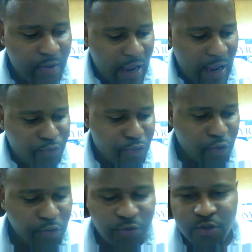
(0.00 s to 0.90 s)
I
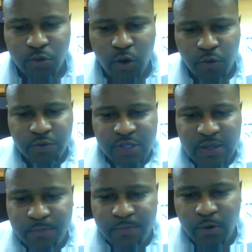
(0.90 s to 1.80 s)
wrote to Home
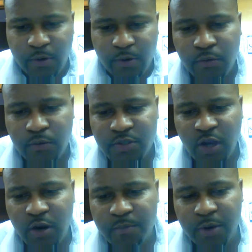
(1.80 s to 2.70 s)
Depot,
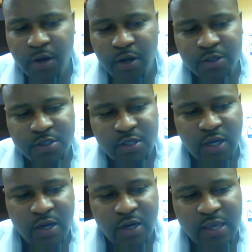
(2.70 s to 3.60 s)
Starbucks,
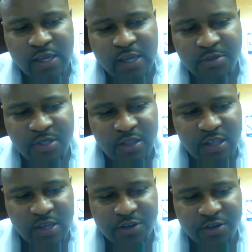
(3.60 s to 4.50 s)

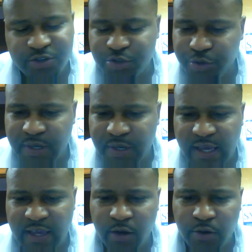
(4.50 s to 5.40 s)
AMC Theaters, Drury
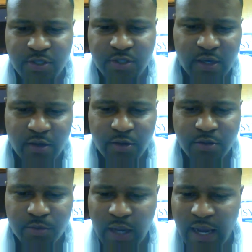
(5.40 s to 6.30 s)
Lane
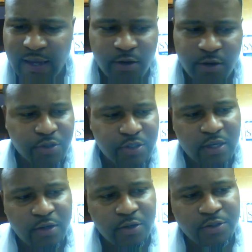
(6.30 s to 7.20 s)
Hotels, Hyatt
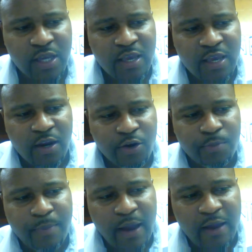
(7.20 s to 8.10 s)
Hotels.
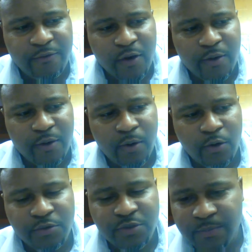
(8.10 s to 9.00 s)
Heard back from
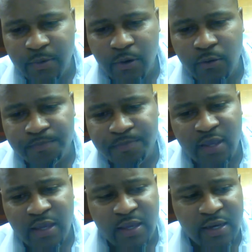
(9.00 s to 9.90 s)
Home Depot,
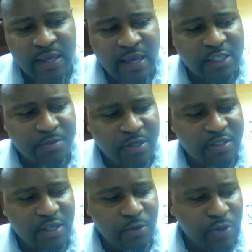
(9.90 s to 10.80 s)
and they asked me, they
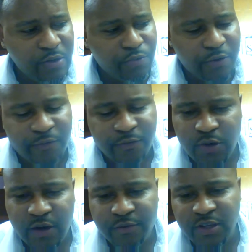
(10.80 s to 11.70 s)
said, we
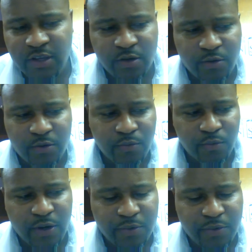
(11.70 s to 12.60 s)
review every year
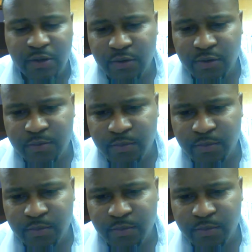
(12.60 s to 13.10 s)
where we